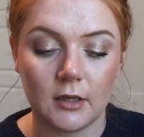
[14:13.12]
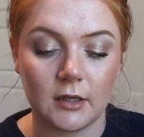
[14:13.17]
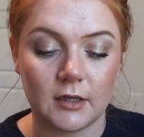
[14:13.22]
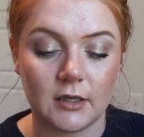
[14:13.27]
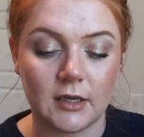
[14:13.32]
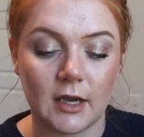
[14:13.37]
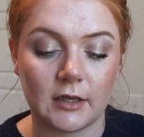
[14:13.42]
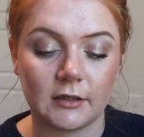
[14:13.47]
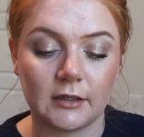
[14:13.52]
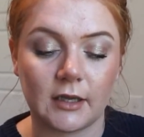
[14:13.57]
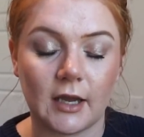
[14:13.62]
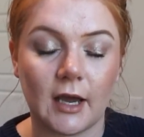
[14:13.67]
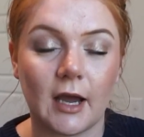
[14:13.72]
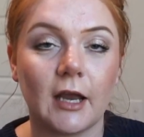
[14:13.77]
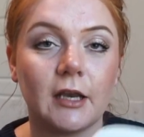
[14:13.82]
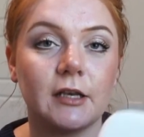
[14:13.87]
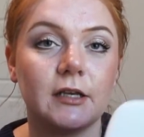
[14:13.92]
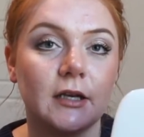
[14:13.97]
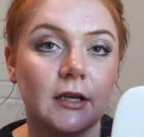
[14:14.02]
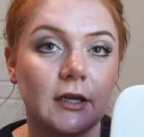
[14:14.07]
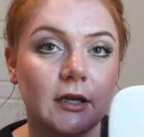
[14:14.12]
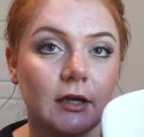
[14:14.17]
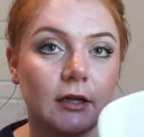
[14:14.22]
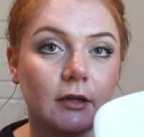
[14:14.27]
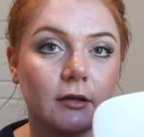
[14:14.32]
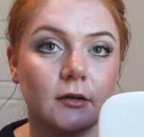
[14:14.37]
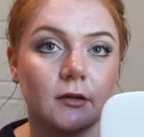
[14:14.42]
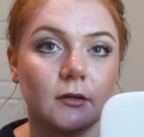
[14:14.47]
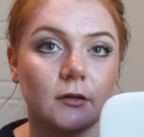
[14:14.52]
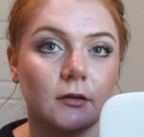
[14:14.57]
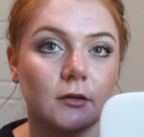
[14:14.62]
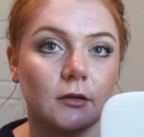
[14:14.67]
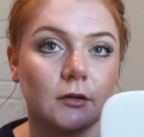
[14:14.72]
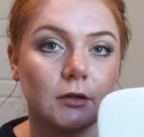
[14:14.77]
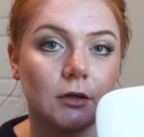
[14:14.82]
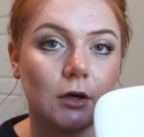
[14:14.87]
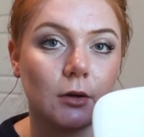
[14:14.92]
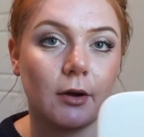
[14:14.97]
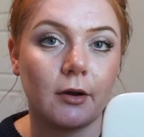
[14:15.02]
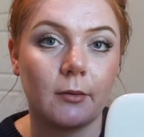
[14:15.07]
yeah, like, I didn't
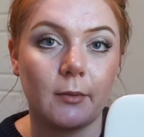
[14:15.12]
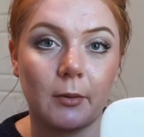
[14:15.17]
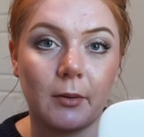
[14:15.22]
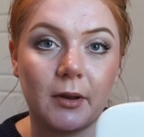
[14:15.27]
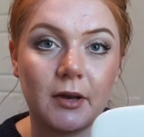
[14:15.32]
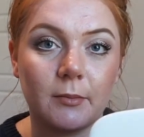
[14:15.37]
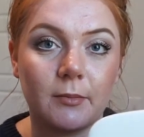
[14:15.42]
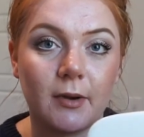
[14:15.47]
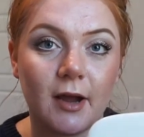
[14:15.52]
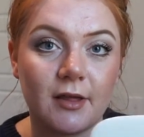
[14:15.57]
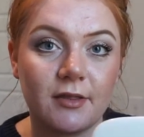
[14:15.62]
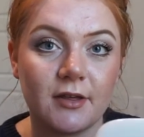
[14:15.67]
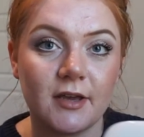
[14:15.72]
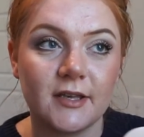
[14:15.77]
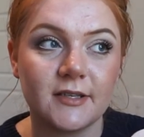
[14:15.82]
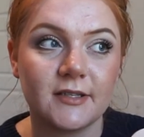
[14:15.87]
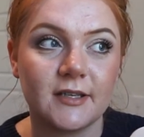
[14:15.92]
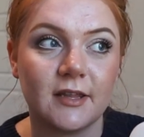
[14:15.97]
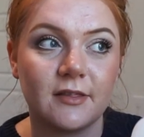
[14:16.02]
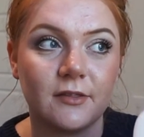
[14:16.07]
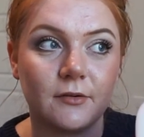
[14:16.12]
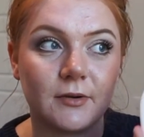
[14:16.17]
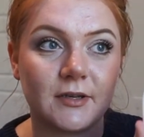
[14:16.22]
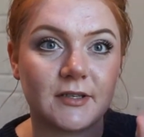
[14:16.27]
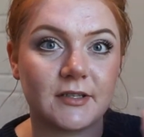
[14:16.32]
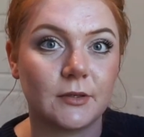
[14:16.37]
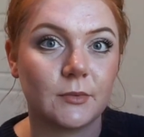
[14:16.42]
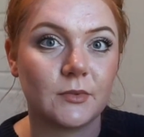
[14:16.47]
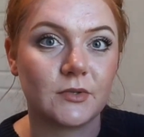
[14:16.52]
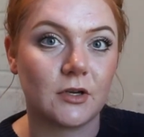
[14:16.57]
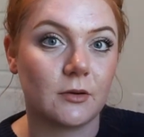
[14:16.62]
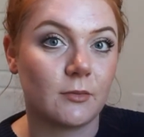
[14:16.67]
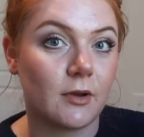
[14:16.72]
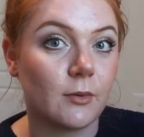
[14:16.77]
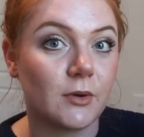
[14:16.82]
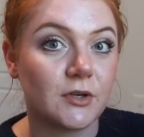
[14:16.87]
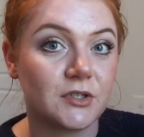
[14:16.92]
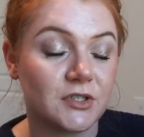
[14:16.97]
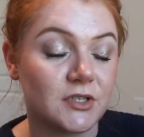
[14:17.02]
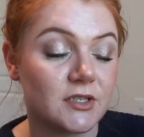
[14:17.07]
go out of my way to buy this, and the reason it was on my
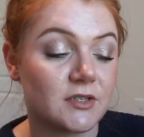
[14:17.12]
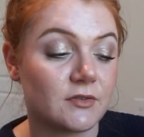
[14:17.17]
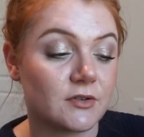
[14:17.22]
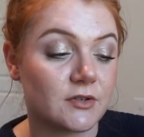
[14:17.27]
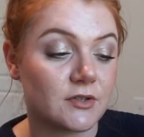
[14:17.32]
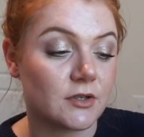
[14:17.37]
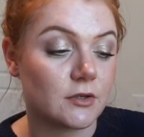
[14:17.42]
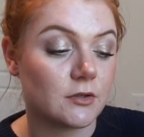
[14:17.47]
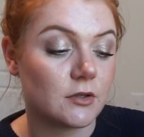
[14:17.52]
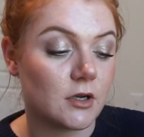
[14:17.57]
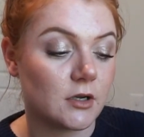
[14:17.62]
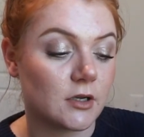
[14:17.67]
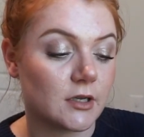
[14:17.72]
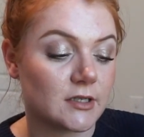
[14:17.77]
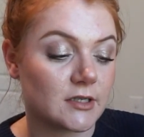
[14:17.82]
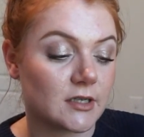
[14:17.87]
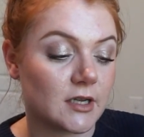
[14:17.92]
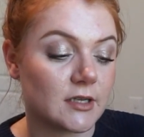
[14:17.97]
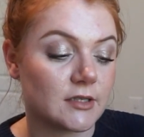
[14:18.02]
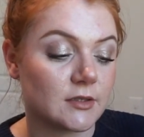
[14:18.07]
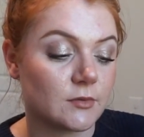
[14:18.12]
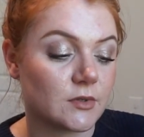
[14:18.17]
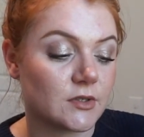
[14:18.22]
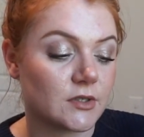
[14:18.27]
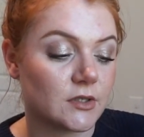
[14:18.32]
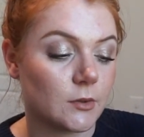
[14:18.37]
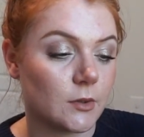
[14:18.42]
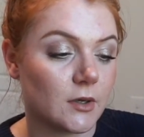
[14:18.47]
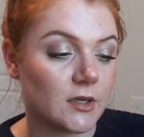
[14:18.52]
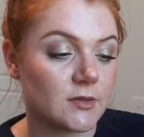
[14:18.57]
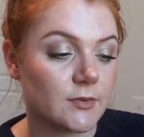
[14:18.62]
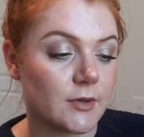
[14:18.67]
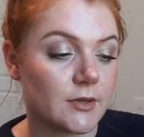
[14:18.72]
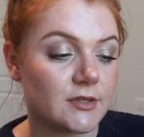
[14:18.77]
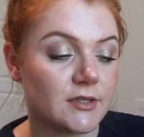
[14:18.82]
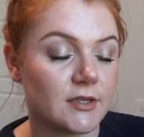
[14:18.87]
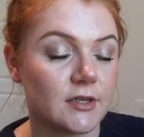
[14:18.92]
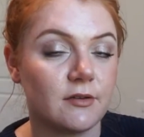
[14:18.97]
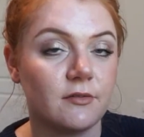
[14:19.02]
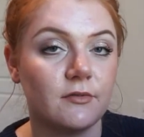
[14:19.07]
wish list for so long is because it was so
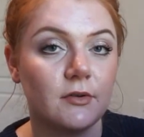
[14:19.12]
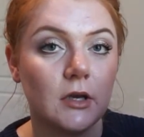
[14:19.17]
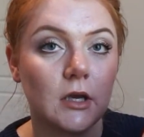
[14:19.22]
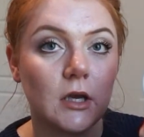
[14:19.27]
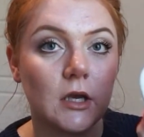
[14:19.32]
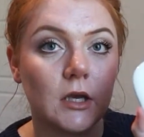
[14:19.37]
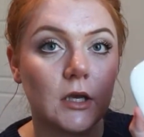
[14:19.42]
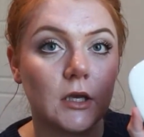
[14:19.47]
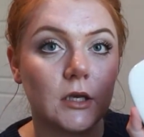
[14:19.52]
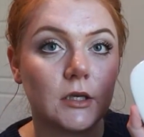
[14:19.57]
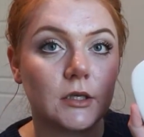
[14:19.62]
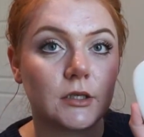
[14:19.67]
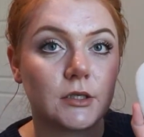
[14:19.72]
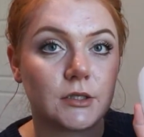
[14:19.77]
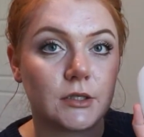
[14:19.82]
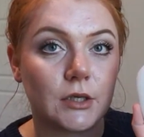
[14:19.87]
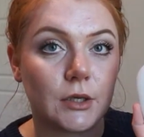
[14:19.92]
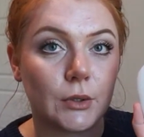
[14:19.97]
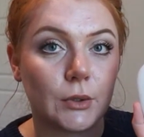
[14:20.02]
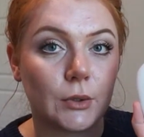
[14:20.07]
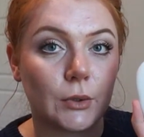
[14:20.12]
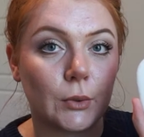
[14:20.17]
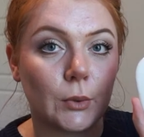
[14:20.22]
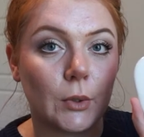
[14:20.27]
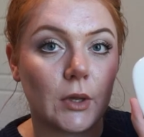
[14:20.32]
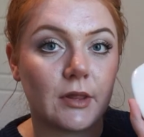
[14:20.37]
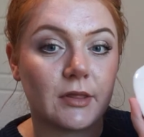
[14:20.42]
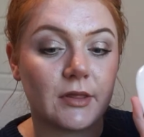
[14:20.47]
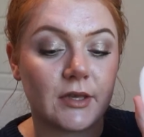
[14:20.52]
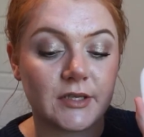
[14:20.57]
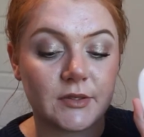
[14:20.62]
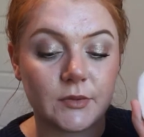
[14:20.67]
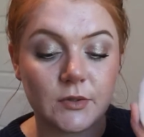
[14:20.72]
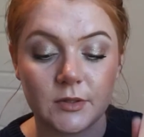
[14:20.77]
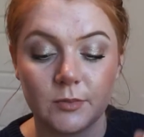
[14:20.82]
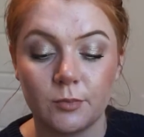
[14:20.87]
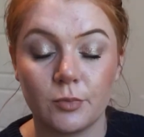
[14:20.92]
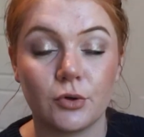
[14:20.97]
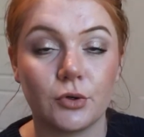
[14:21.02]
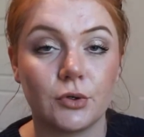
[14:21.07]
expensive. So this
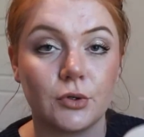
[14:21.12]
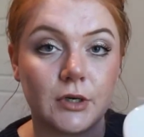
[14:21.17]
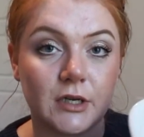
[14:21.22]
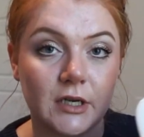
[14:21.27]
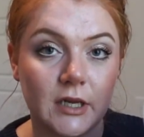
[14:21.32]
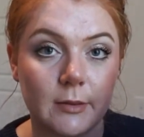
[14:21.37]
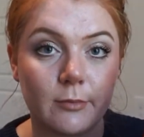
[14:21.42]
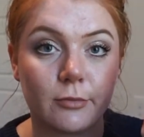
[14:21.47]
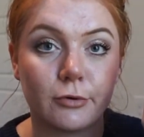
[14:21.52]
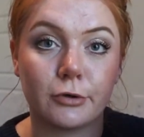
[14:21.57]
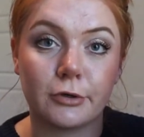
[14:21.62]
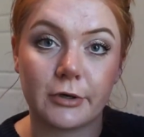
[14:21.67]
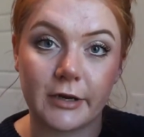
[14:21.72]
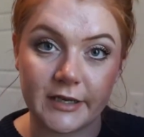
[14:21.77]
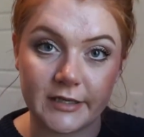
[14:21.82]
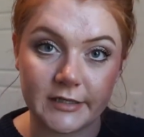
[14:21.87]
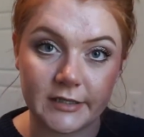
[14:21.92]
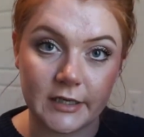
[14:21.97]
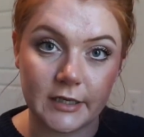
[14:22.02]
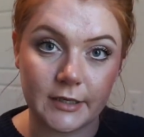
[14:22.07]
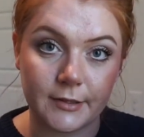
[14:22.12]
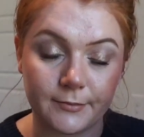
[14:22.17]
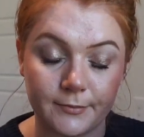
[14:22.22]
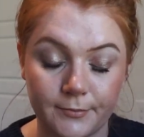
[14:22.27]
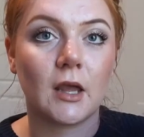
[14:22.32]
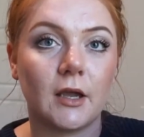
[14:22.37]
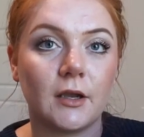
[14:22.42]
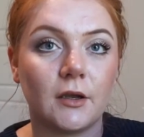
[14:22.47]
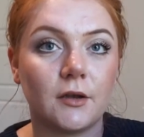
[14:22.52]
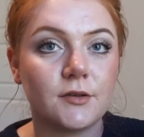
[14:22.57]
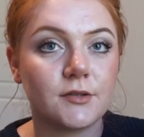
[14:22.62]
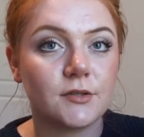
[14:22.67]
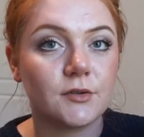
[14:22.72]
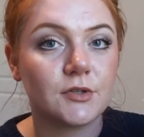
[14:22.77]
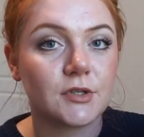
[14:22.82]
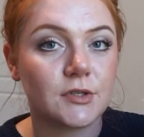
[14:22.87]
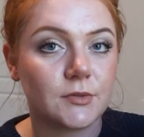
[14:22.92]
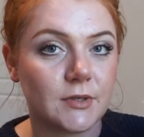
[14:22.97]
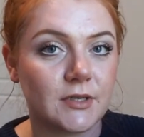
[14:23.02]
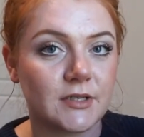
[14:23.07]
was pretty pricey. I also
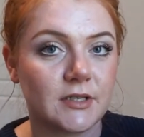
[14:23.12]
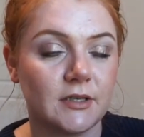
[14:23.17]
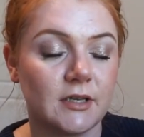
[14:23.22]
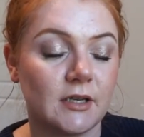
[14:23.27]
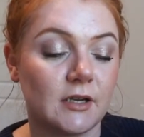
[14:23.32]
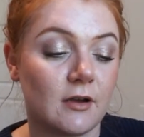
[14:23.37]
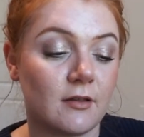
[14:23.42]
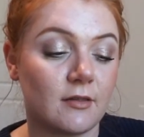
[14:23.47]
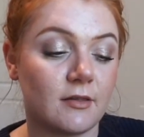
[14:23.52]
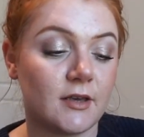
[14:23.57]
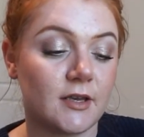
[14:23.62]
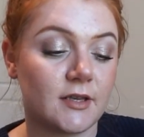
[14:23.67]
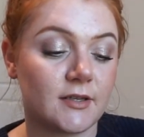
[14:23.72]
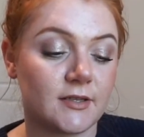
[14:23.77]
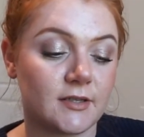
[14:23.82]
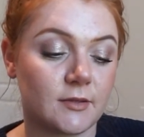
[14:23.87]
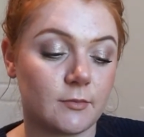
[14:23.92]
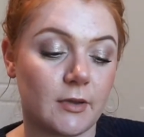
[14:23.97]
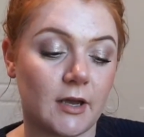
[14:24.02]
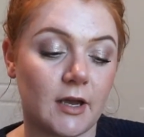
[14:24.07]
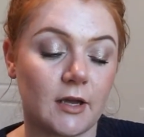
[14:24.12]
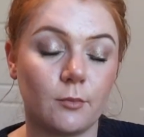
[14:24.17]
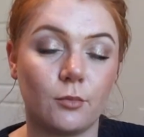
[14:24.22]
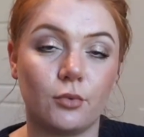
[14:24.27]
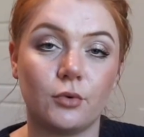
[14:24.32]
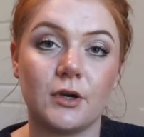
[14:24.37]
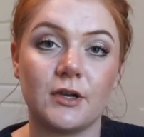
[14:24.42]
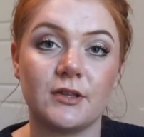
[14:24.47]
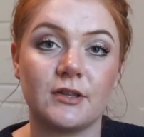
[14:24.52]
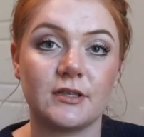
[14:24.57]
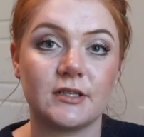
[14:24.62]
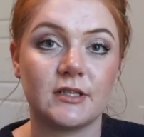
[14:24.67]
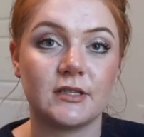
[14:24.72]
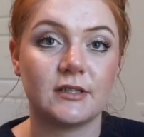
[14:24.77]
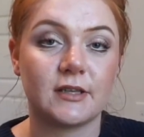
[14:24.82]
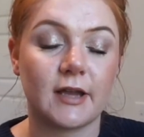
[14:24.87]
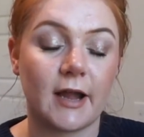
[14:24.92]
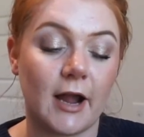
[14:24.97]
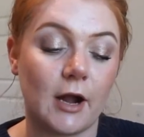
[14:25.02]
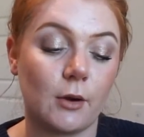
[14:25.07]
just recently got this bad boy. This is
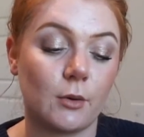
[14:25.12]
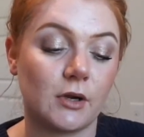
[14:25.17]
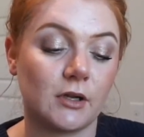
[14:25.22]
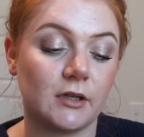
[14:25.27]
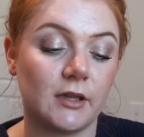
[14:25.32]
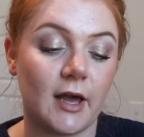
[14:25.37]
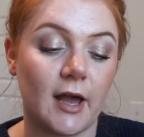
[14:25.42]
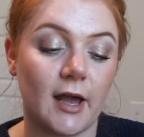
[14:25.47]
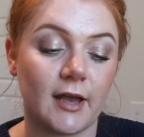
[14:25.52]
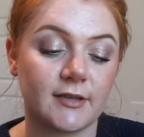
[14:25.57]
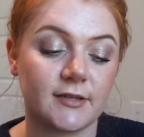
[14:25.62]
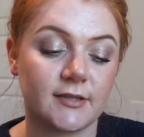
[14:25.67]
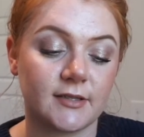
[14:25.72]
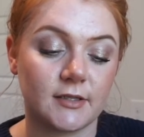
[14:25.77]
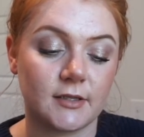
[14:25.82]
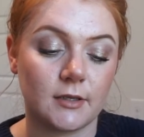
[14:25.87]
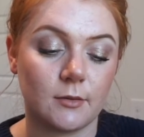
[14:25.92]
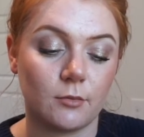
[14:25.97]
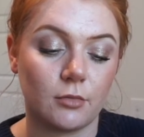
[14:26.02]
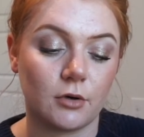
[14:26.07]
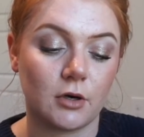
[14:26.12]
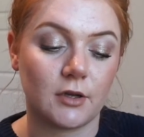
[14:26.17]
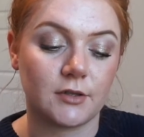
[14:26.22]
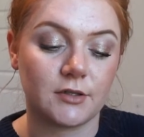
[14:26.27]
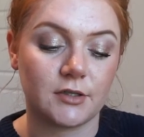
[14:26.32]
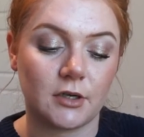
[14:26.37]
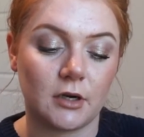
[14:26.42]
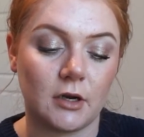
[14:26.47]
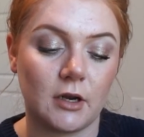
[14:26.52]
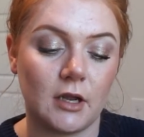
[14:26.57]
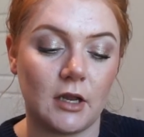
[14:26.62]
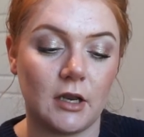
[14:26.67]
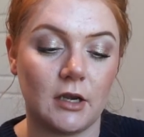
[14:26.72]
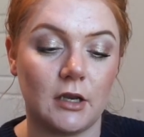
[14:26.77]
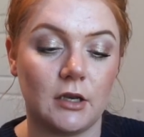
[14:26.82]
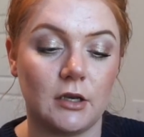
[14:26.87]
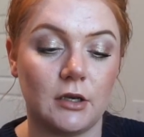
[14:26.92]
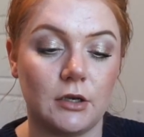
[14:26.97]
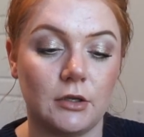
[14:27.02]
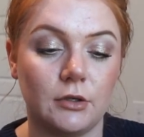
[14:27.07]
the Hourglass bronzer
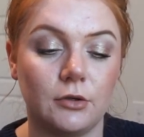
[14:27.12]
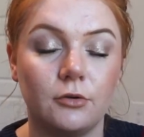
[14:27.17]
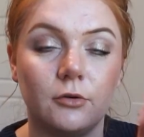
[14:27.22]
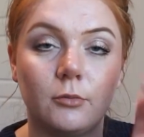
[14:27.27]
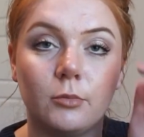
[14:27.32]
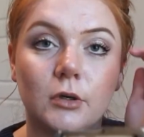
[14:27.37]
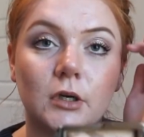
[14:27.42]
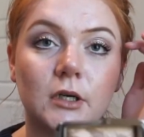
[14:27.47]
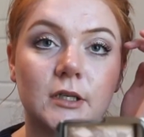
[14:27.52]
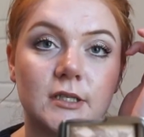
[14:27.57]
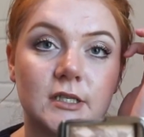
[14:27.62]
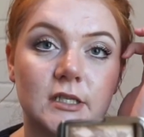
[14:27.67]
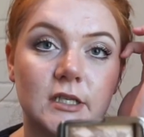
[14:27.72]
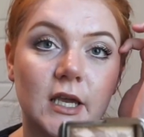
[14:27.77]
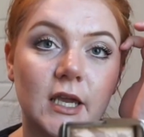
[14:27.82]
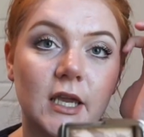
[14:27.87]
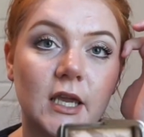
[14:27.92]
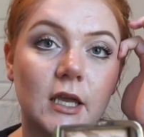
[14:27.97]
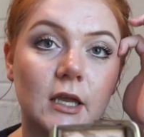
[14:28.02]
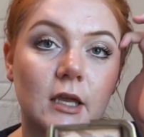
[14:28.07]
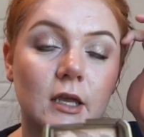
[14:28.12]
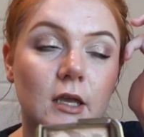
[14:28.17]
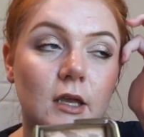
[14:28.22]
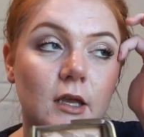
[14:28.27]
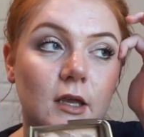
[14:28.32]
in Nude Bronze Light.